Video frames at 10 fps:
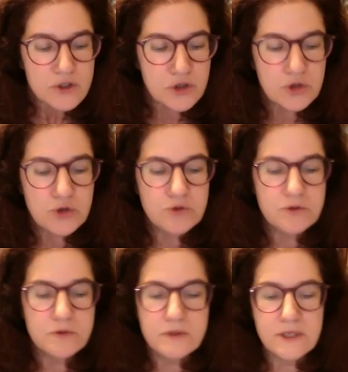
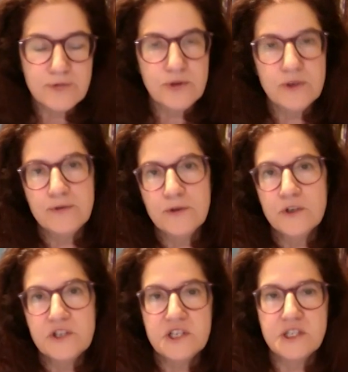two different
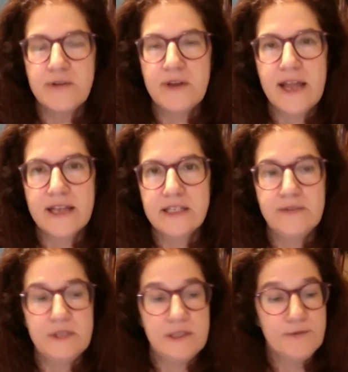versions of an
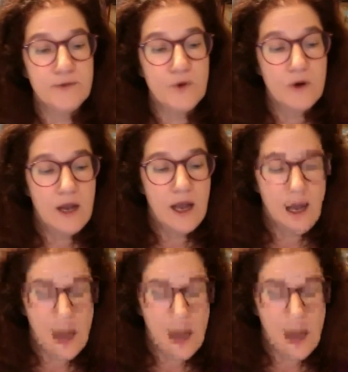activity for